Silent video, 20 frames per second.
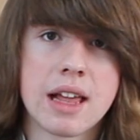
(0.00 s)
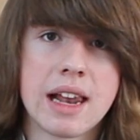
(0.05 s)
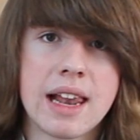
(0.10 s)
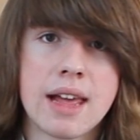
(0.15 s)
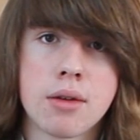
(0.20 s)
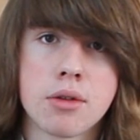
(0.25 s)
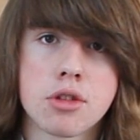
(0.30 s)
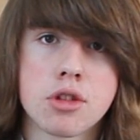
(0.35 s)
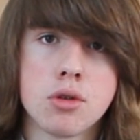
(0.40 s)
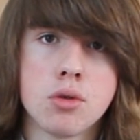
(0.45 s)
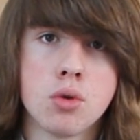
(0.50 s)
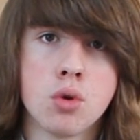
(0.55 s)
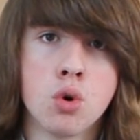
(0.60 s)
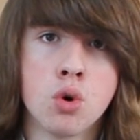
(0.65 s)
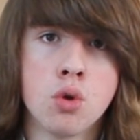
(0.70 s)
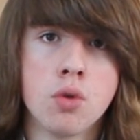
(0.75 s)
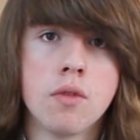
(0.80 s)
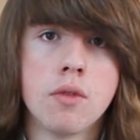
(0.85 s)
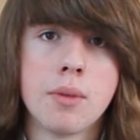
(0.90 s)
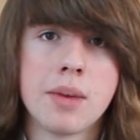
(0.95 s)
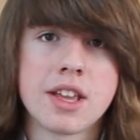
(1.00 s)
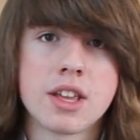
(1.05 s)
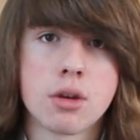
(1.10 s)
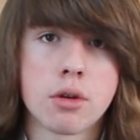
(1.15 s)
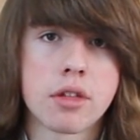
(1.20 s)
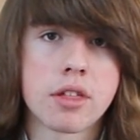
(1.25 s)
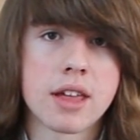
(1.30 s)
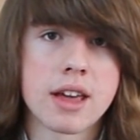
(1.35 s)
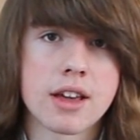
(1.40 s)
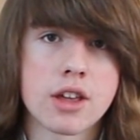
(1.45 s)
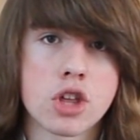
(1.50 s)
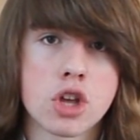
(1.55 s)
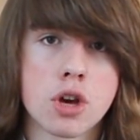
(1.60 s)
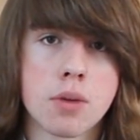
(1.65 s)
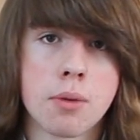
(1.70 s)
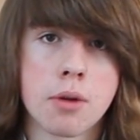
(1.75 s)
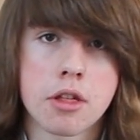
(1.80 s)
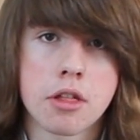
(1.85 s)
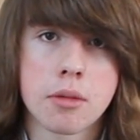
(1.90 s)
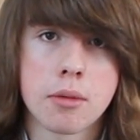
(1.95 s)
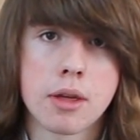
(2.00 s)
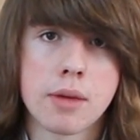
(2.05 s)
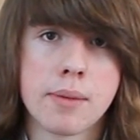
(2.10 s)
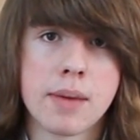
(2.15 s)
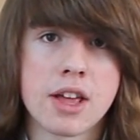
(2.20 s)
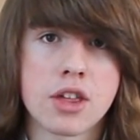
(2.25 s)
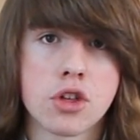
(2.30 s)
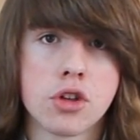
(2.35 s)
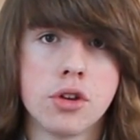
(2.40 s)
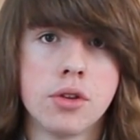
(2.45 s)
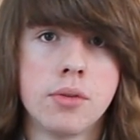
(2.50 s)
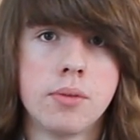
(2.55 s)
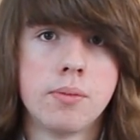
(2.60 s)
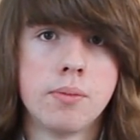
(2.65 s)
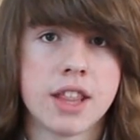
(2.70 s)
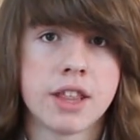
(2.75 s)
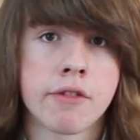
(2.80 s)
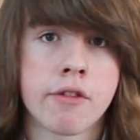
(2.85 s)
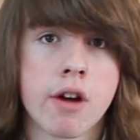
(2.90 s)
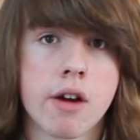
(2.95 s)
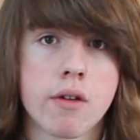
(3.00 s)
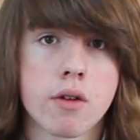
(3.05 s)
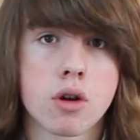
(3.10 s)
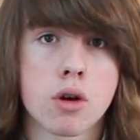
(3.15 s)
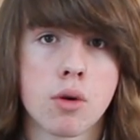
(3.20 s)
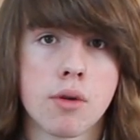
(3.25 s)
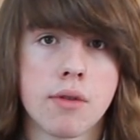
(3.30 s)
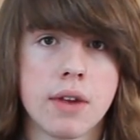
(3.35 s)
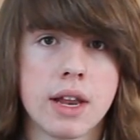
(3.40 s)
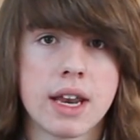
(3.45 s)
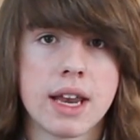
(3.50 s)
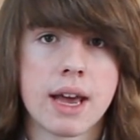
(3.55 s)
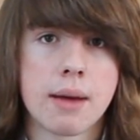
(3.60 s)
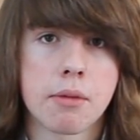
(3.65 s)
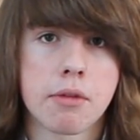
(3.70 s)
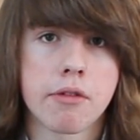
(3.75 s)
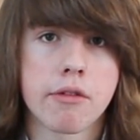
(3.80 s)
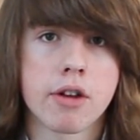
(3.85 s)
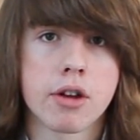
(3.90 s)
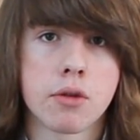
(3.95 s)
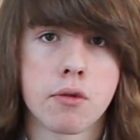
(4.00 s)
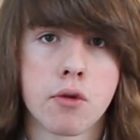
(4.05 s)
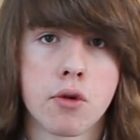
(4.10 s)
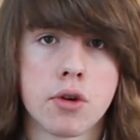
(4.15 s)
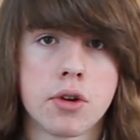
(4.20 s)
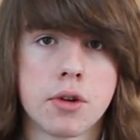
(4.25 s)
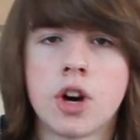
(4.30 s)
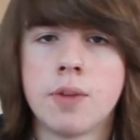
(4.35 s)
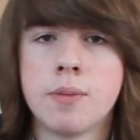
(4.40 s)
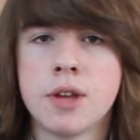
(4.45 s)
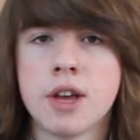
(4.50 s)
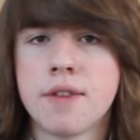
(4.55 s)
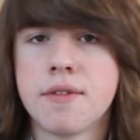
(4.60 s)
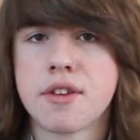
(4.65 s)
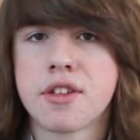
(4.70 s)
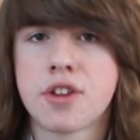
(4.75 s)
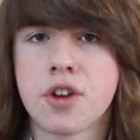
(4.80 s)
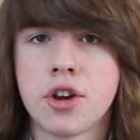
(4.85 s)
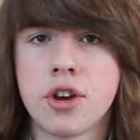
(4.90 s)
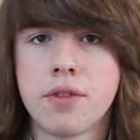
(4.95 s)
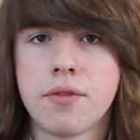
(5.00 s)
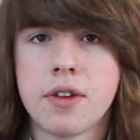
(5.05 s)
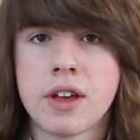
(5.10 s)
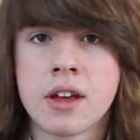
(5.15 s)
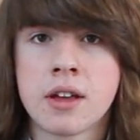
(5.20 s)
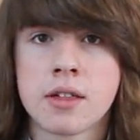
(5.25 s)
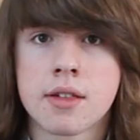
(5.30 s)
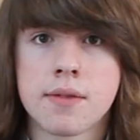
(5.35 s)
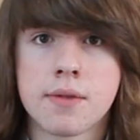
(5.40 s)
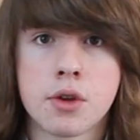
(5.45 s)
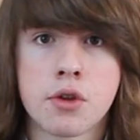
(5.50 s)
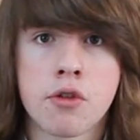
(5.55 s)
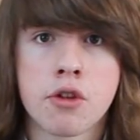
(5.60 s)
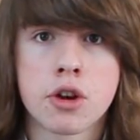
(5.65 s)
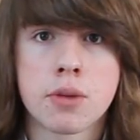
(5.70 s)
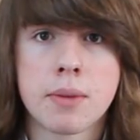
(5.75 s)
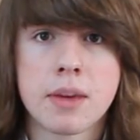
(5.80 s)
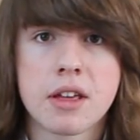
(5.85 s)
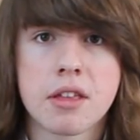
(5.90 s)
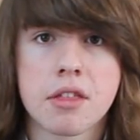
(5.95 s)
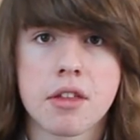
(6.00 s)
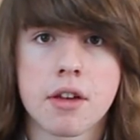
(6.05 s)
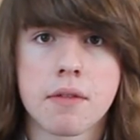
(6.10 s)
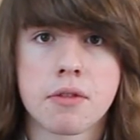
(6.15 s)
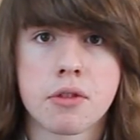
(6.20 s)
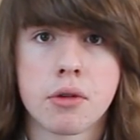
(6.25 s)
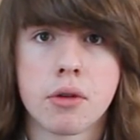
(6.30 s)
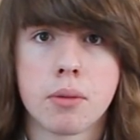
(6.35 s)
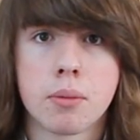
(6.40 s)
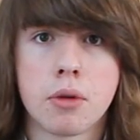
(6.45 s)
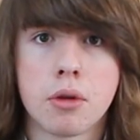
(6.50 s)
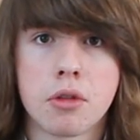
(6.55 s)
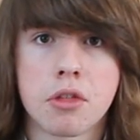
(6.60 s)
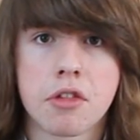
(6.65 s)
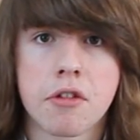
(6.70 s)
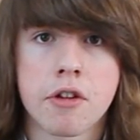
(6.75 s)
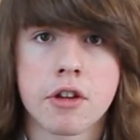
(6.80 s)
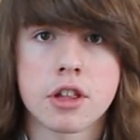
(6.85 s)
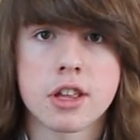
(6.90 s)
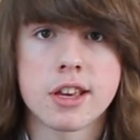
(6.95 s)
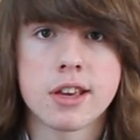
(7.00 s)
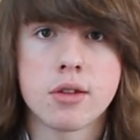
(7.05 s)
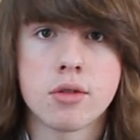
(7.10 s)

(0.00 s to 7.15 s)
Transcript: it allows you all the manual settings you could possibly imagine, and there are equivalent apps for Android. On the other side of things, if you're trying to make stuff to upload straight to